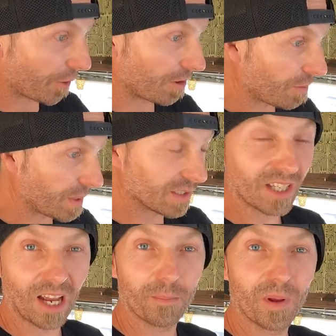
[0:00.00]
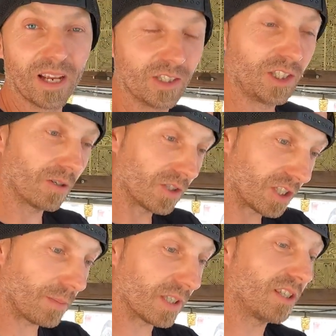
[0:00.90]
of heard it from inside and she heard
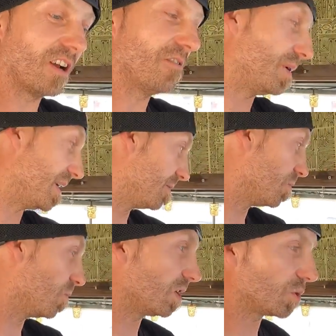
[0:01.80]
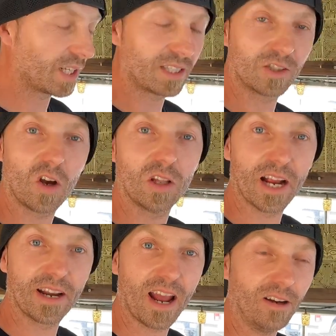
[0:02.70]
some of the stuff, but once we get this all
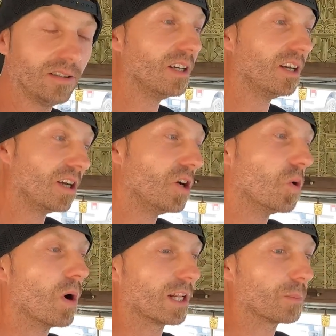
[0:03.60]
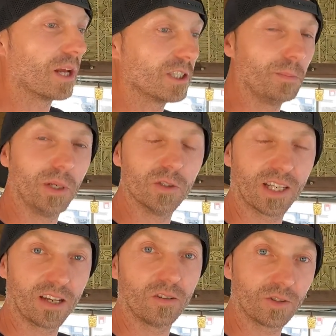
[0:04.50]
lined out, we'll have to play some
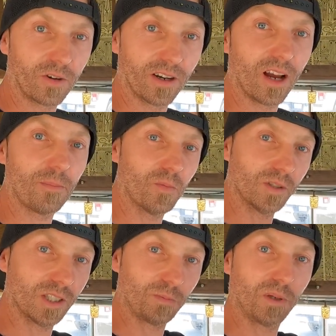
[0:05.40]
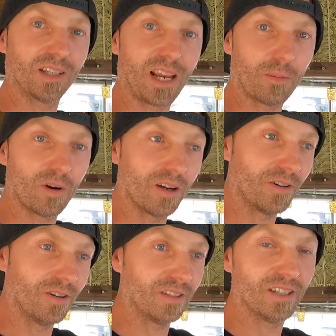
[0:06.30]
music and I'll turn it up and we'll just put the camera on
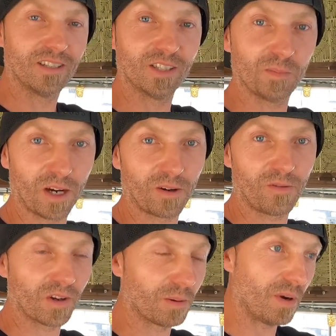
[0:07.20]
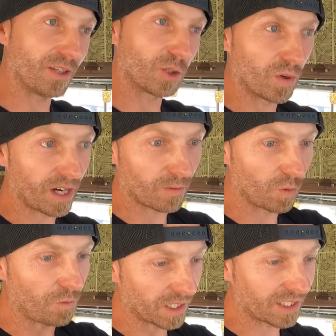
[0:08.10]
her and this microphone can buzz or whatever.
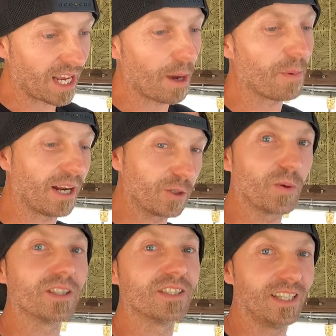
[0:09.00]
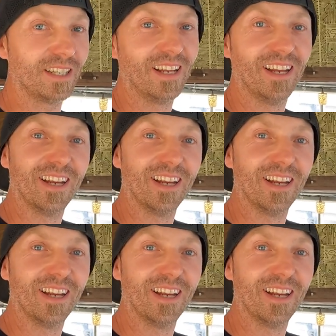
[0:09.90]
We'll fix that. But I just want to see